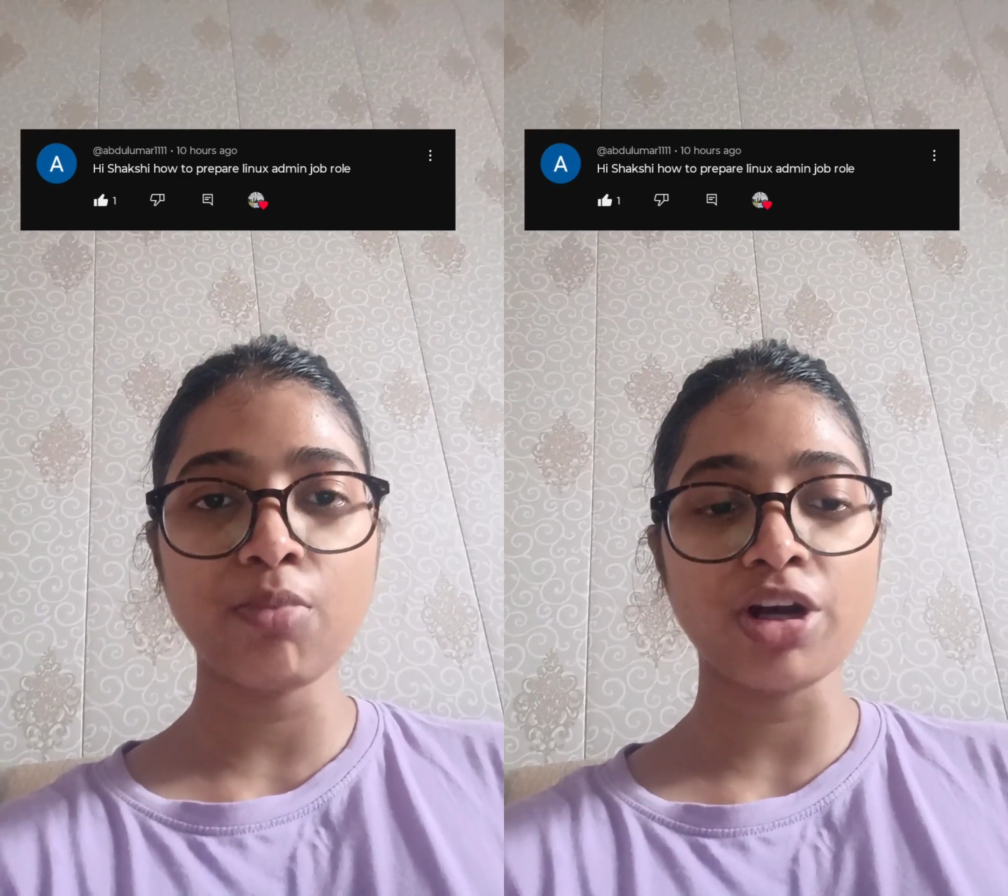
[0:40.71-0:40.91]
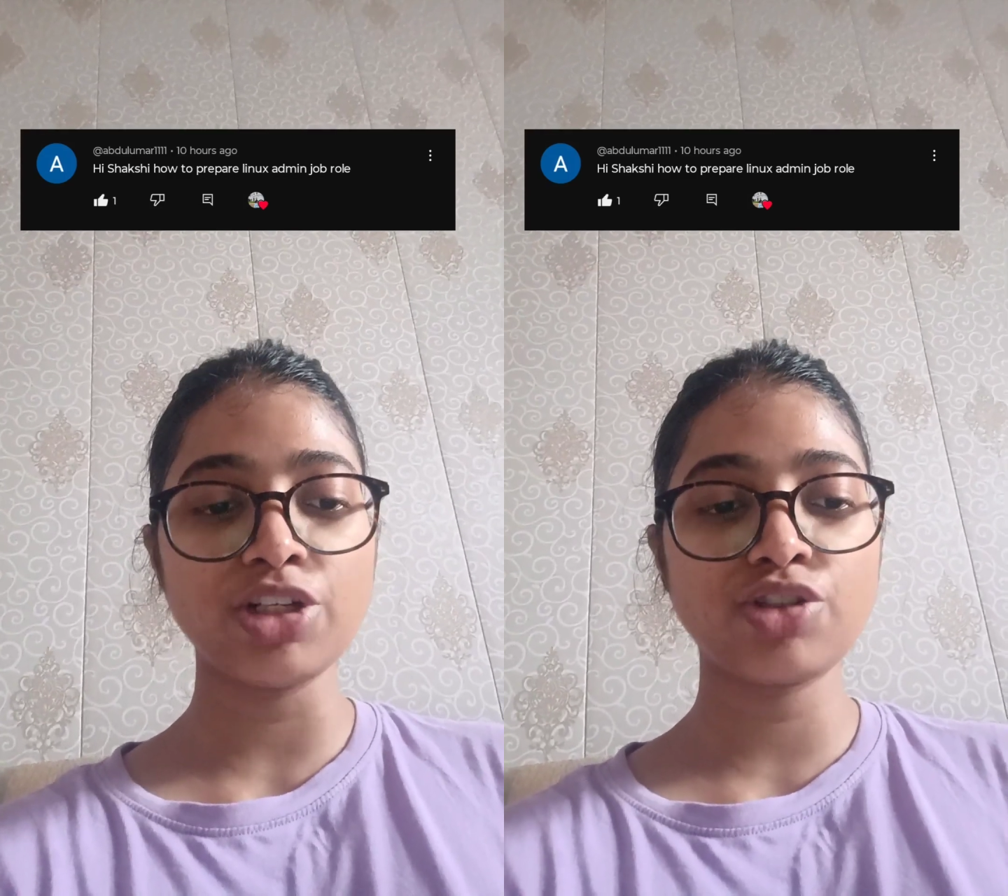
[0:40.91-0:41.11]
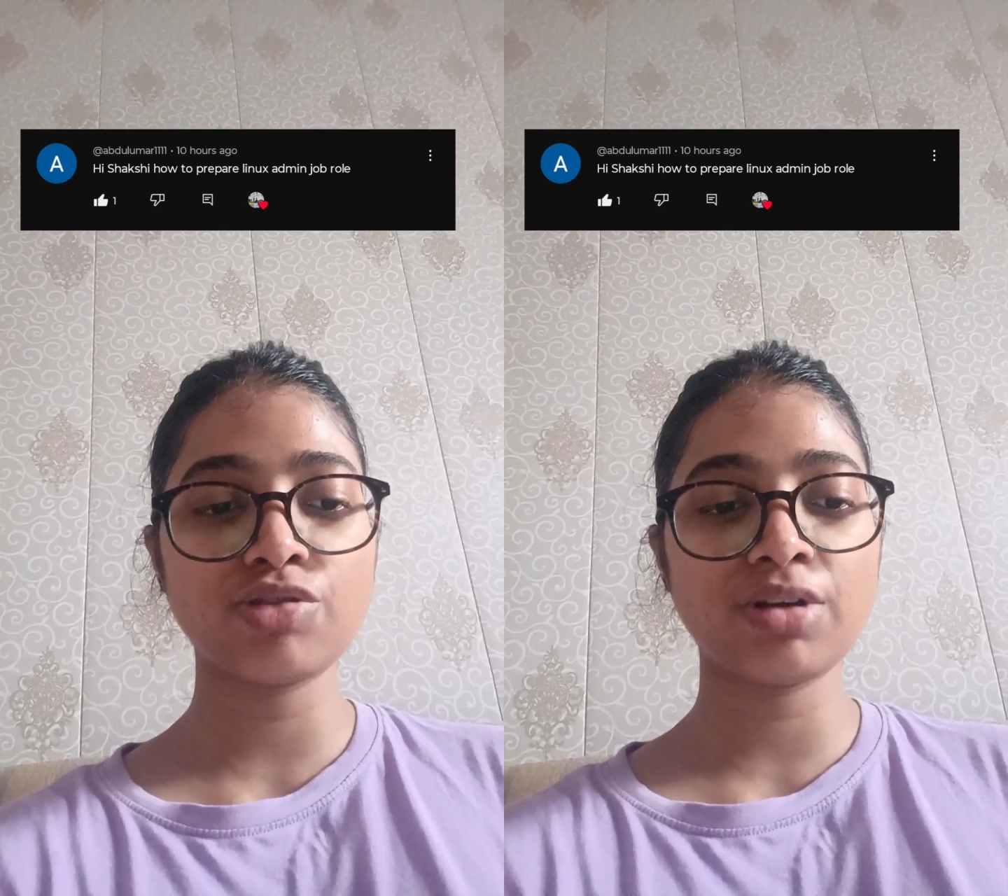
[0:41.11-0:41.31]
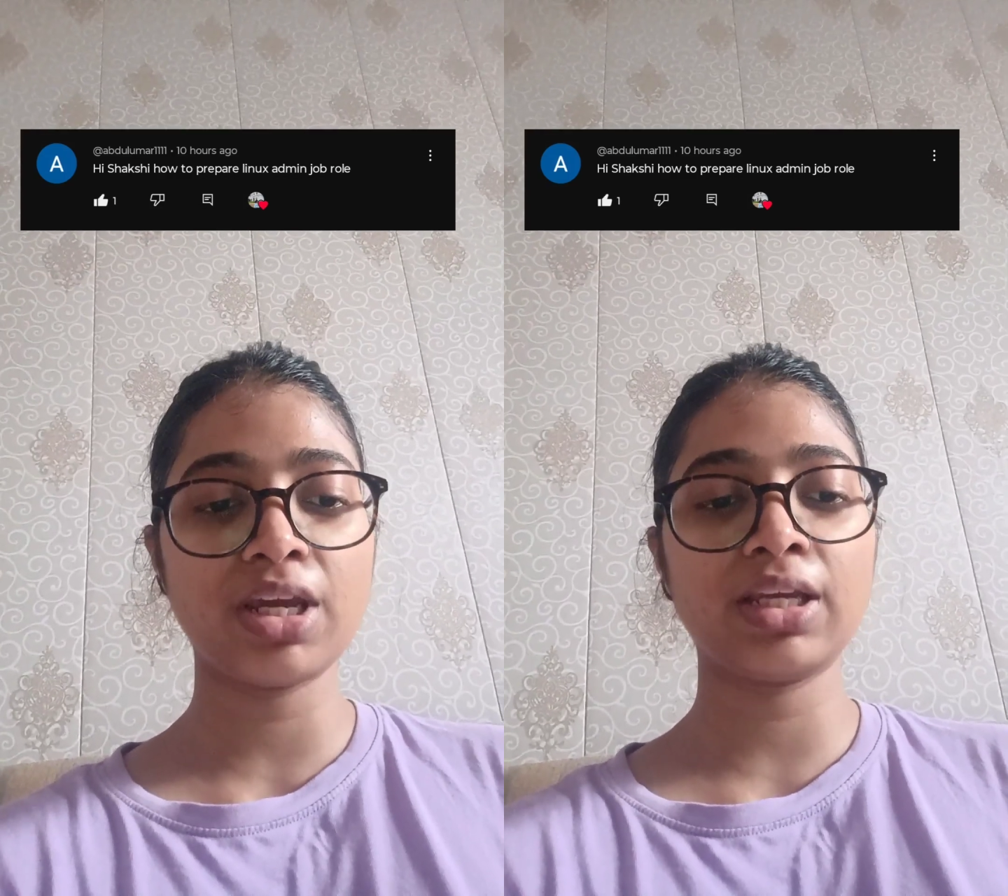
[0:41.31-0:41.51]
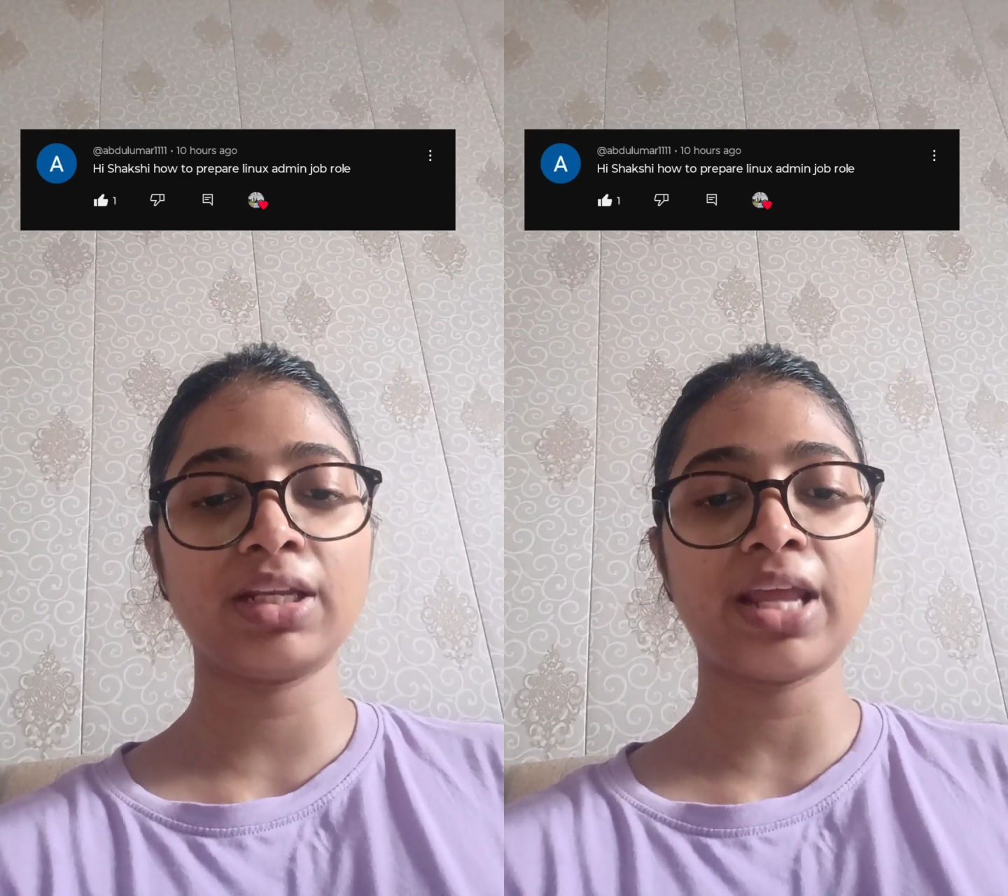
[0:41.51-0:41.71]
and
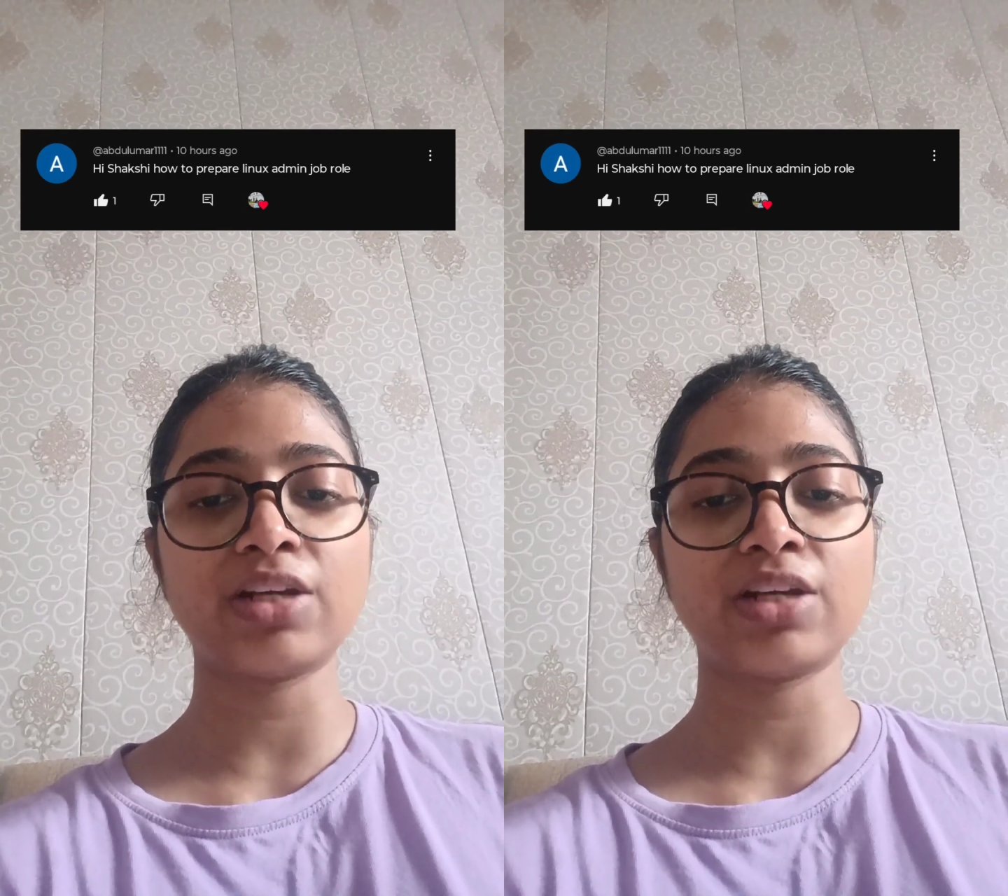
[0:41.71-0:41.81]
monitoring,